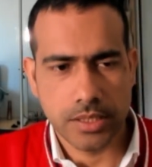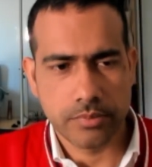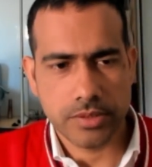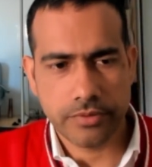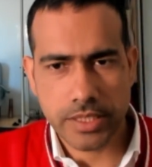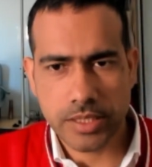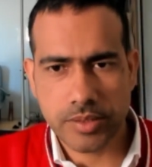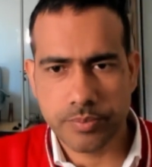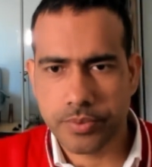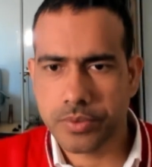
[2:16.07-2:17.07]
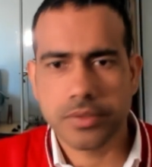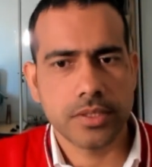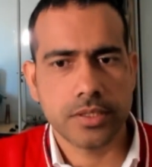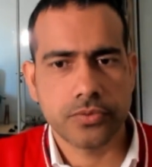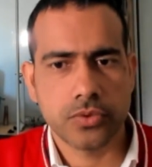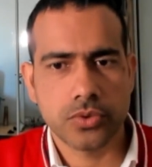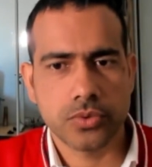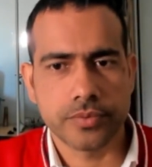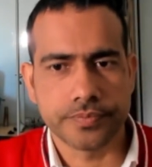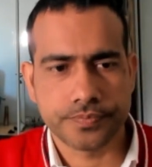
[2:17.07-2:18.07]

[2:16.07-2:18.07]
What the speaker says: It's very important, therefore, to